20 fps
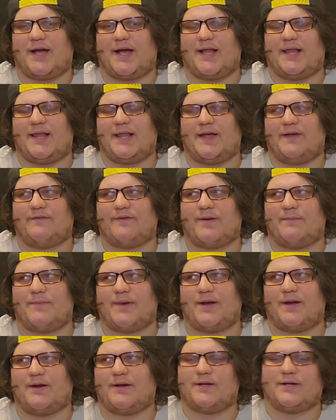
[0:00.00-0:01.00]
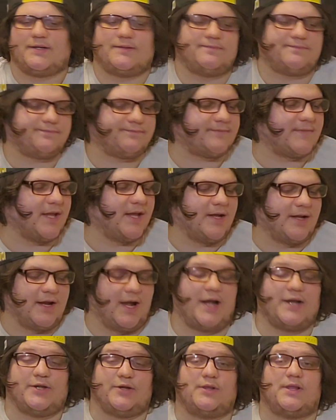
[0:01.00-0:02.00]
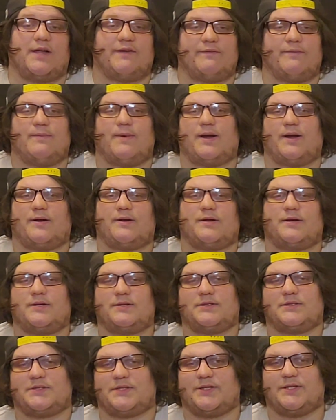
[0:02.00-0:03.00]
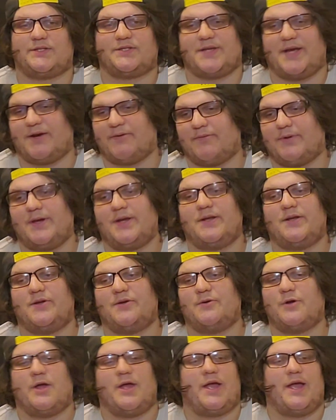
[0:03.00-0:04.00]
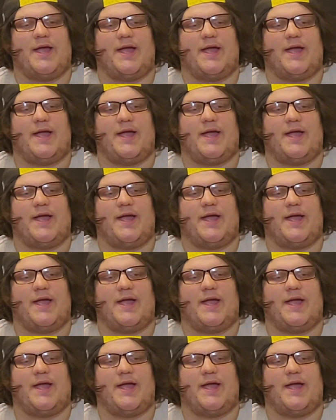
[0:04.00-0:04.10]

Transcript: I love America. I do love America. Seriously, I really do.